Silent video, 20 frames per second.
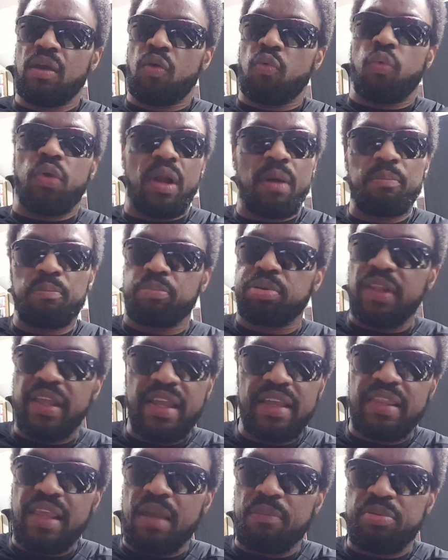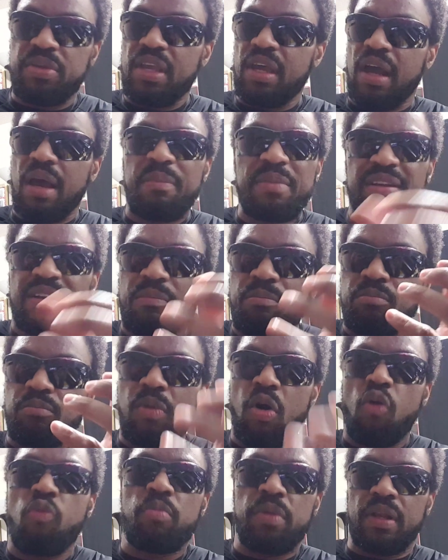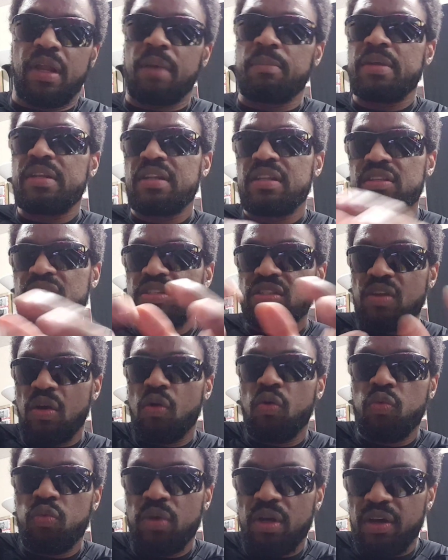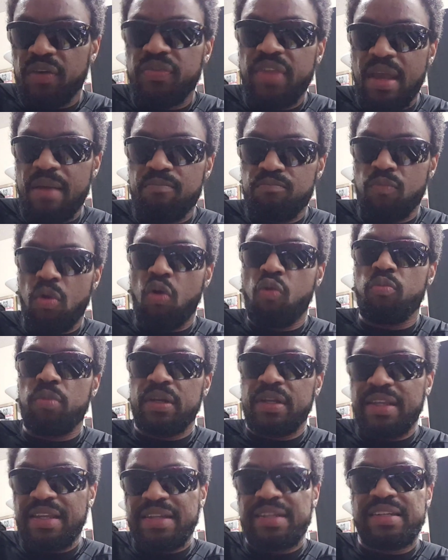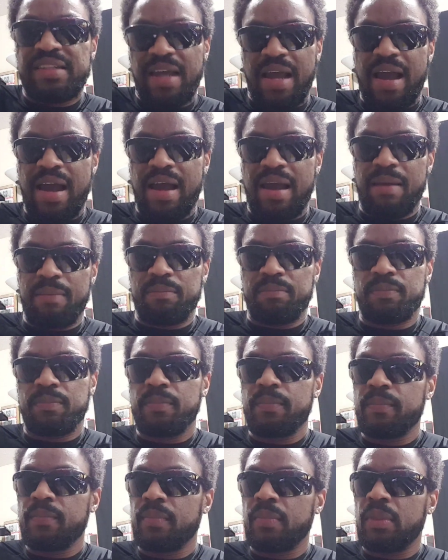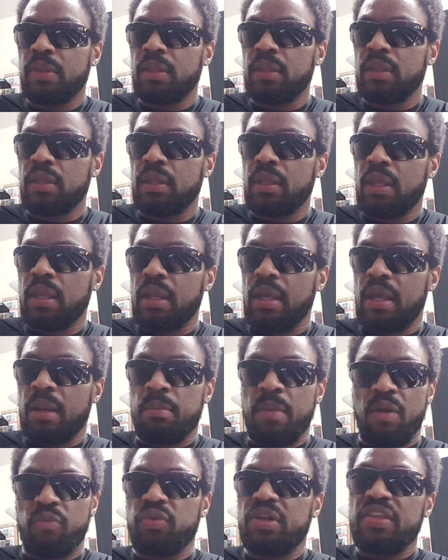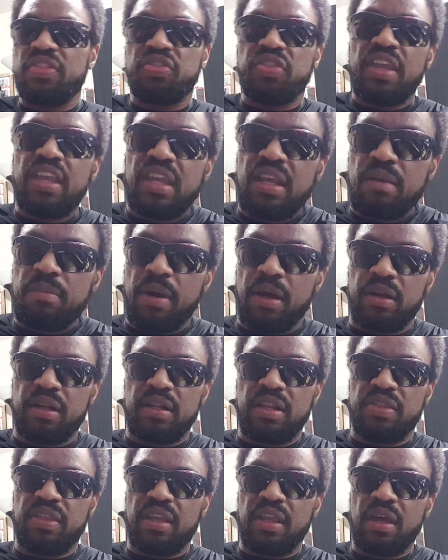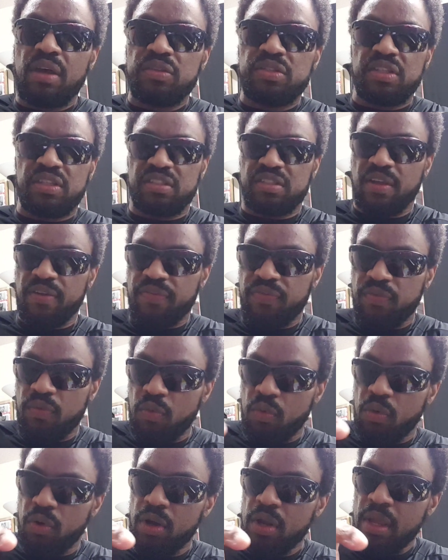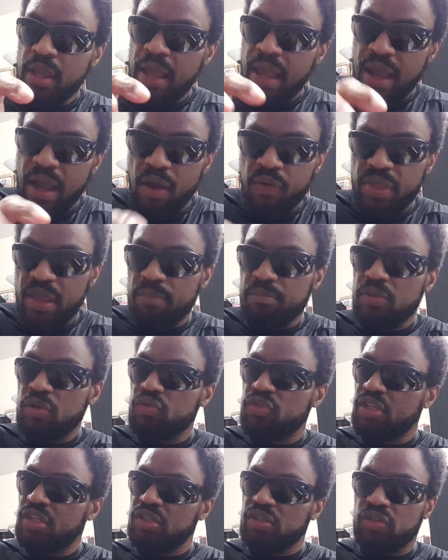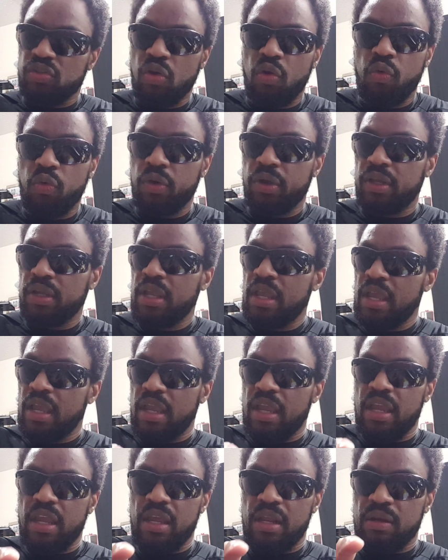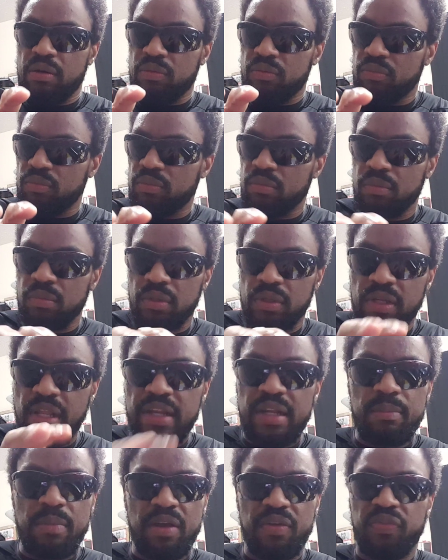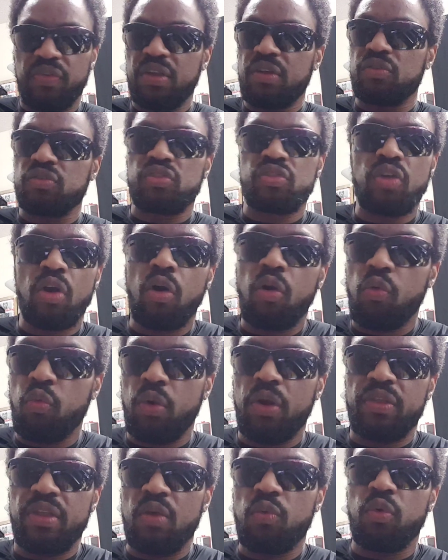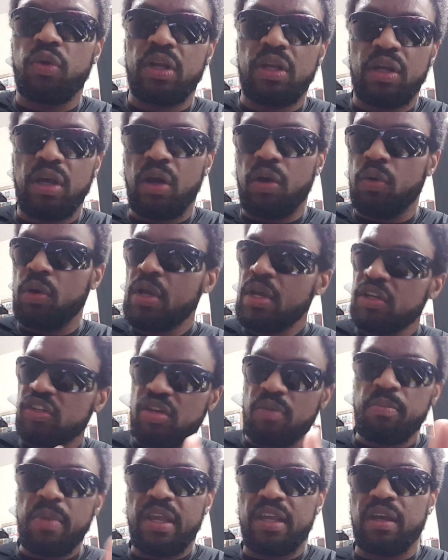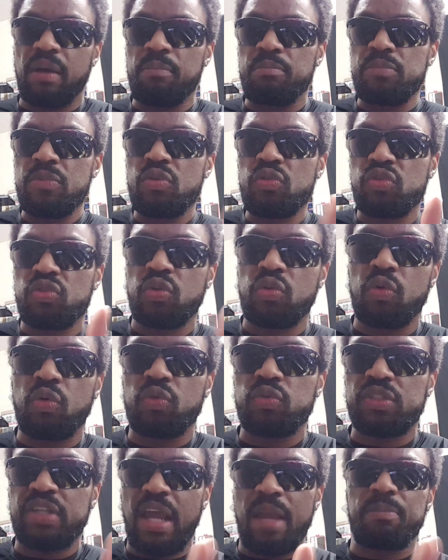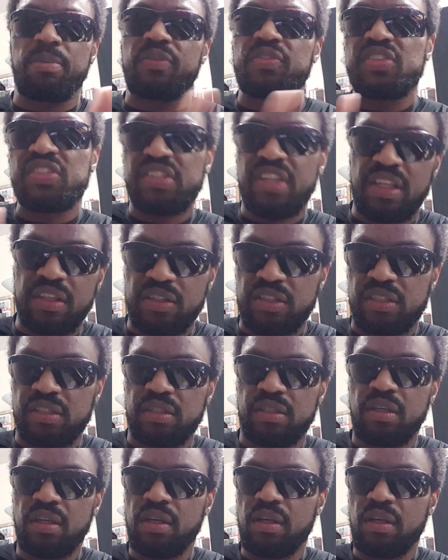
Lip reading: When I'm playing that piano, I'm in the moment. I'm in the zone of that moment in time. And I'm not really thinking about anything else except for how that music is going and letting my fingers go where they want to go to make a musical type of sense,